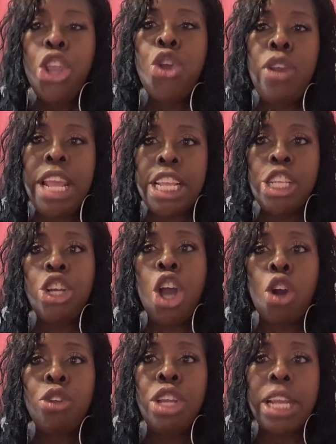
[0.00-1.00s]
you need to
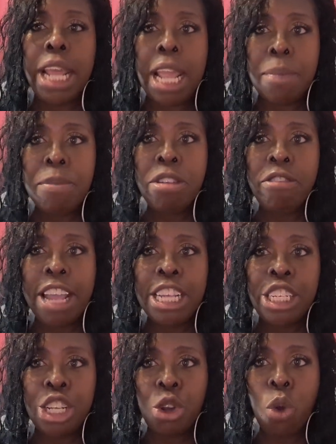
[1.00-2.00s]
go to the
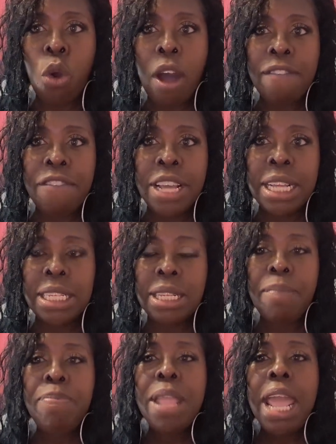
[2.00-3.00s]
immigration
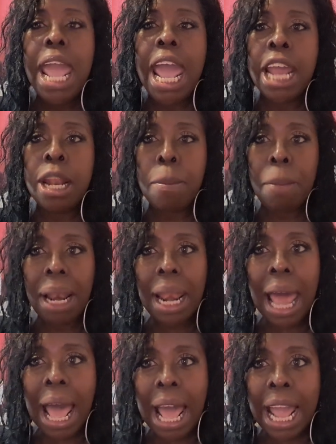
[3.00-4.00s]
office and
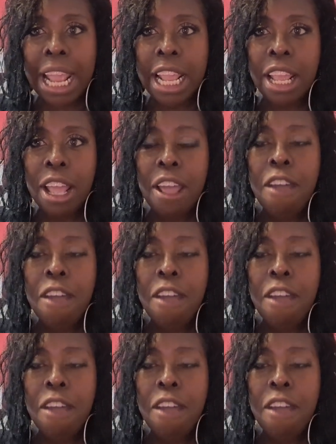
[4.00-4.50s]
apply